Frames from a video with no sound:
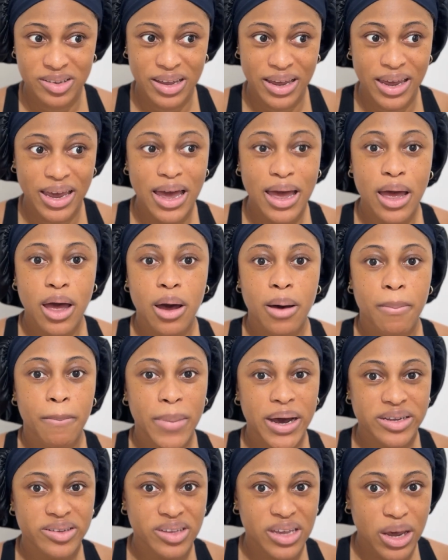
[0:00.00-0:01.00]
like
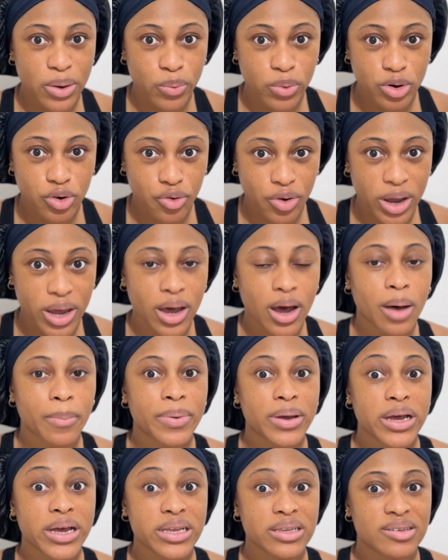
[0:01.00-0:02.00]
my skin would drink it up
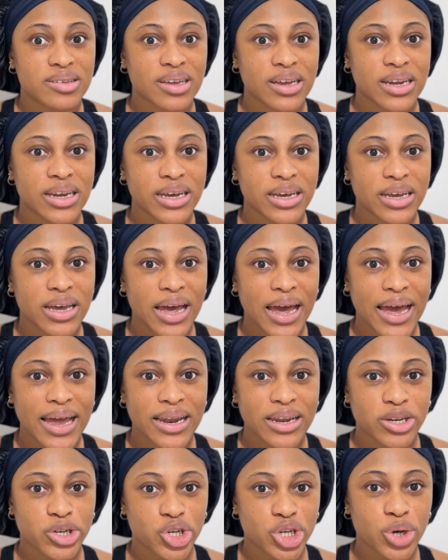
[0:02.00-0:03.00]
instantly.
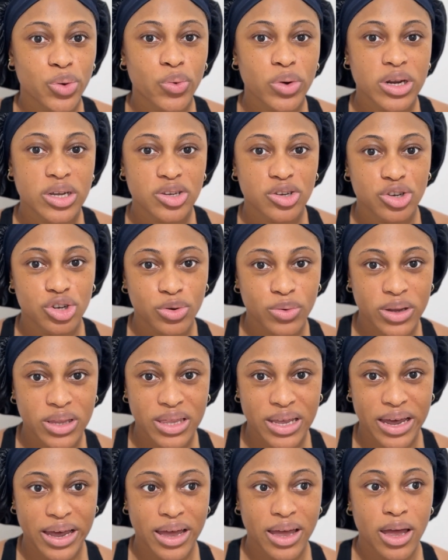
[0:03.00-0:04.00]
And she wanted to do it
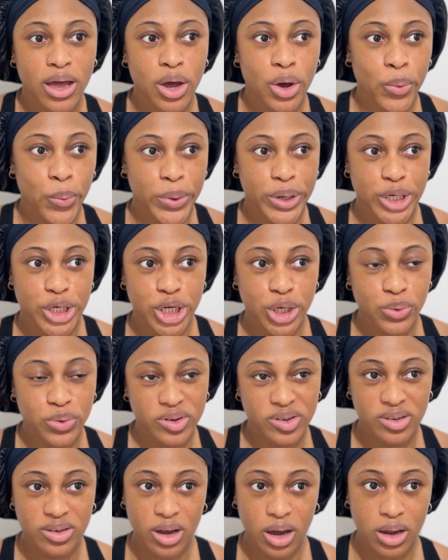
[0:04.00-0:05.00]
that when she
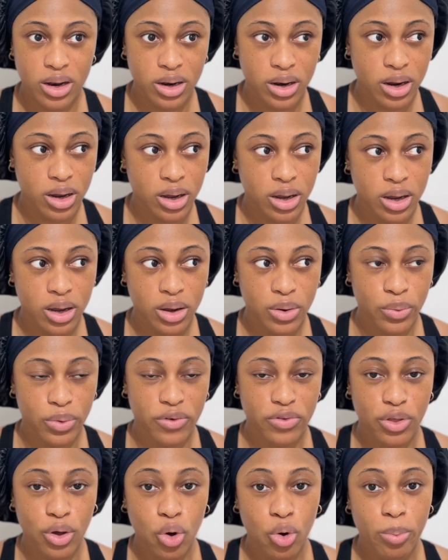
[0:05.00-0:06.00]
was done
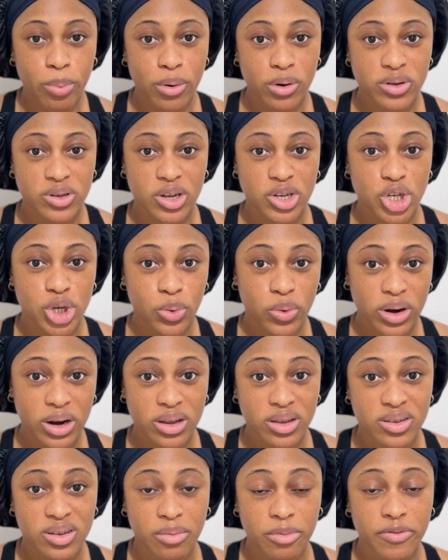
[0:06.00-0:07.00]
with the whole process, she
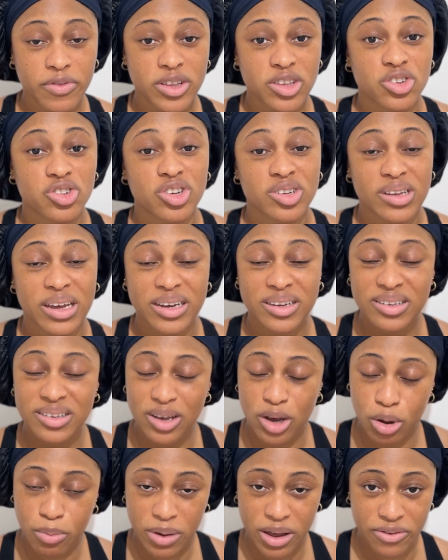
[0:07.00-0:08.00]
wanted some of it to just like sit
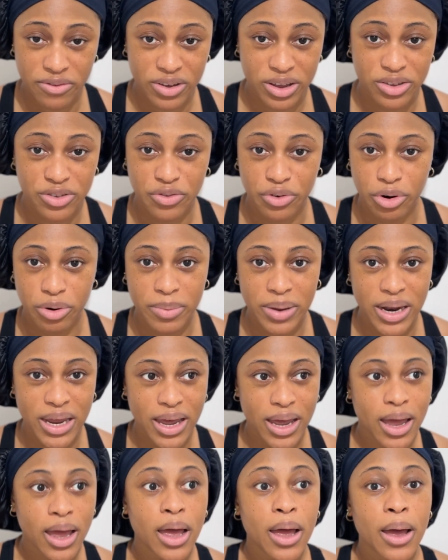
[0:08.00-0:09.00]
on my face for a
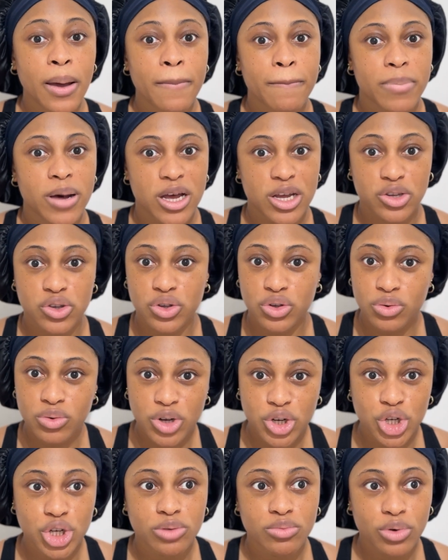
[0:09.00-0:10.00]
minute. But as soon as
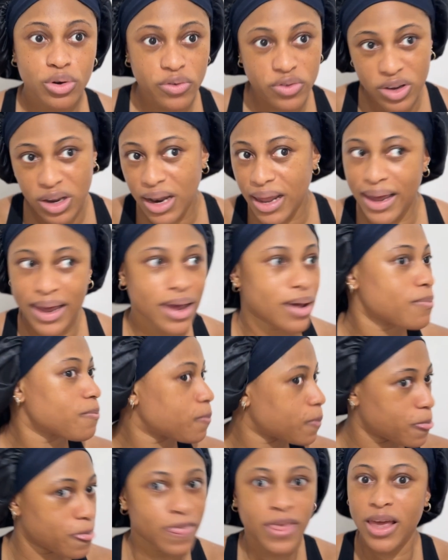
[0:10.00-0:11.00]
she moved to like
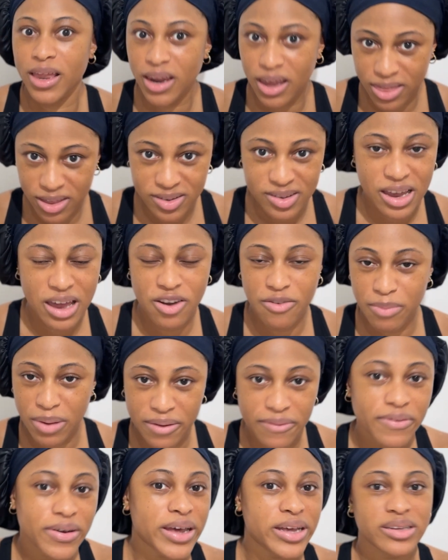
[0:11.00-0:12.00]
another side of my
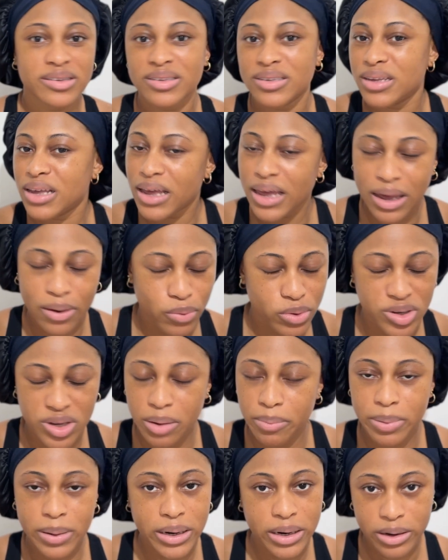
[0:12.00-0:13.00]
face, it was
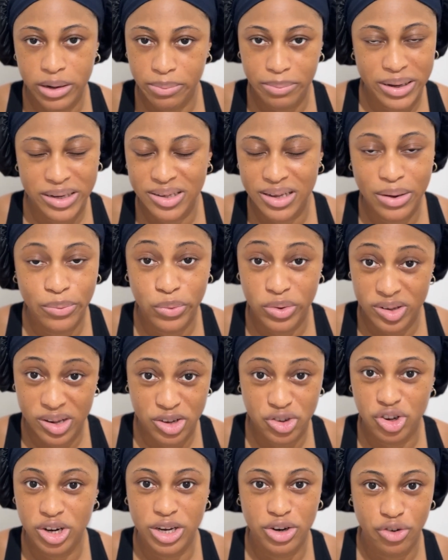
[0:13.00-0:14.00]
completely, my skin was
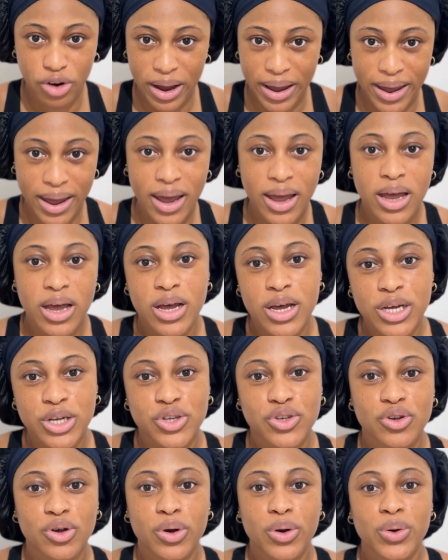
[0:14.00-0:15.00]
literally dry.
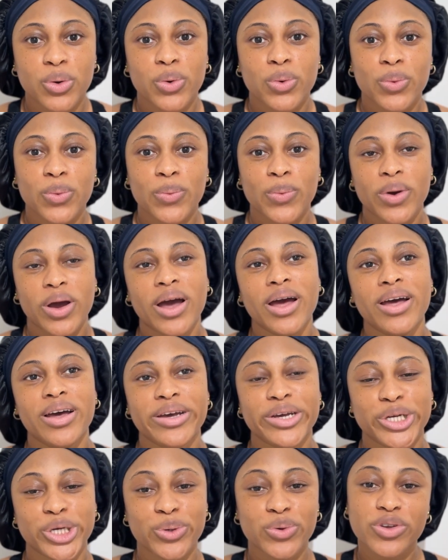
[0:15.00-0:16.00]
So
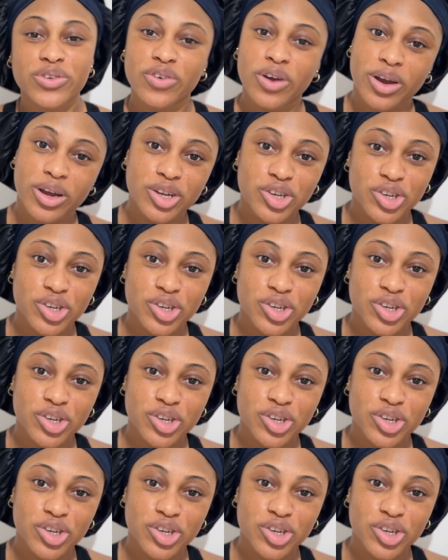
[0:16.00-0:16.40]
she was very